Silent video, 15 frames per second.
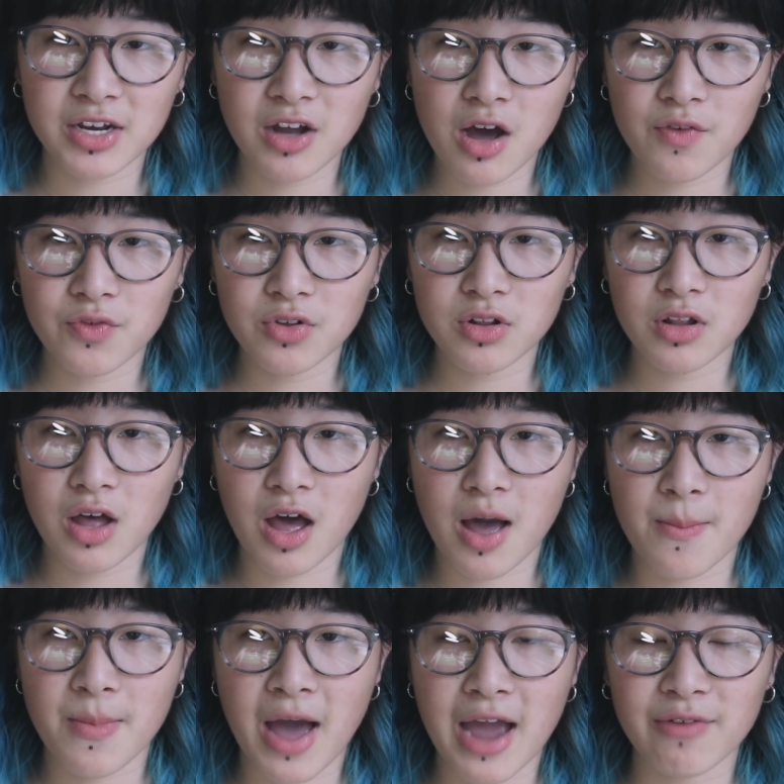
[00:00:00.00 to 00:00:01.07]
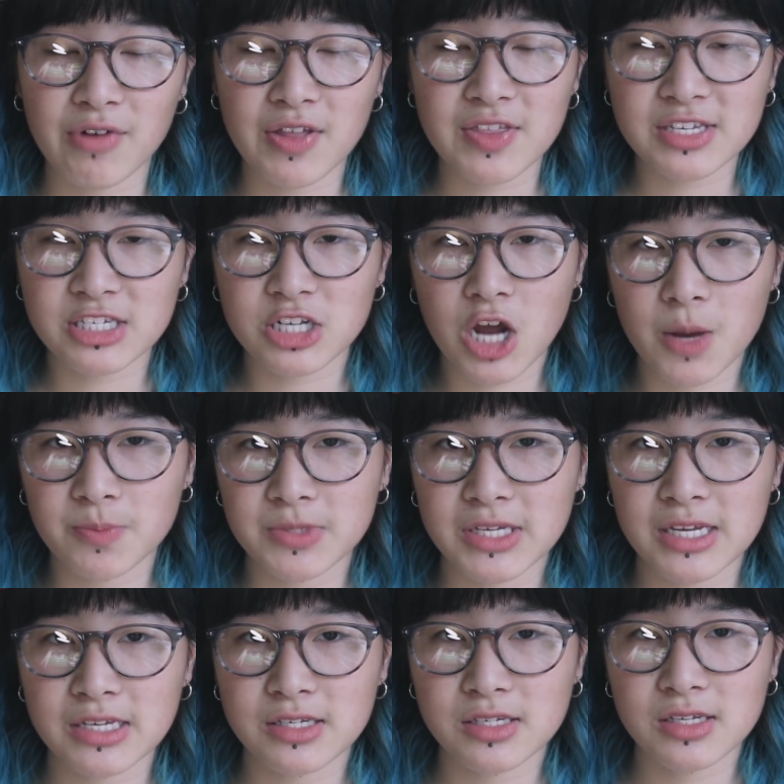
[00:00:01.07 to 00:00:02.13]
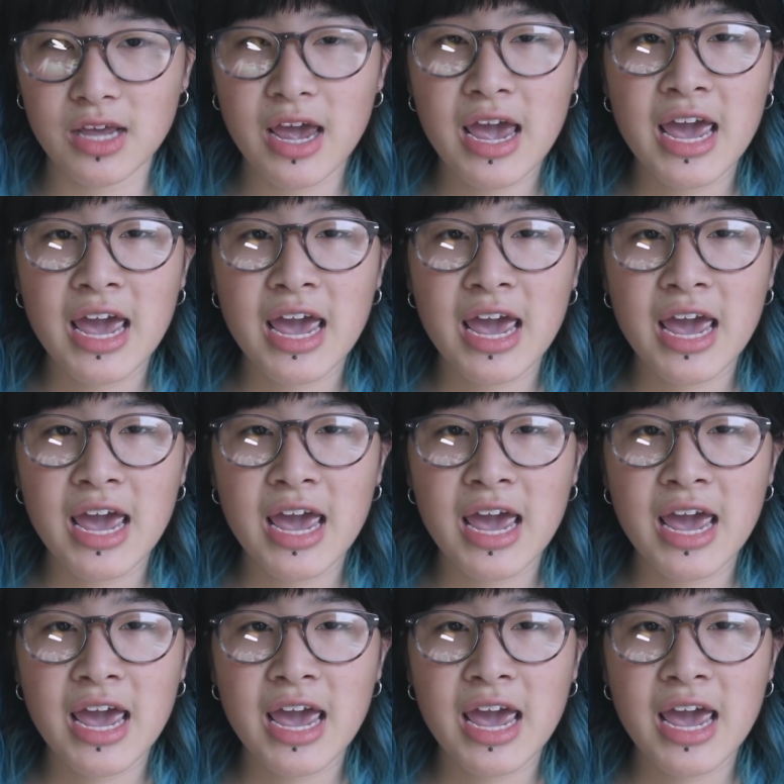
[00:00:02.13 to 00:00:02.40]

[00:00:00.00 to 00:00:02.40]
novel. I read the synopsis.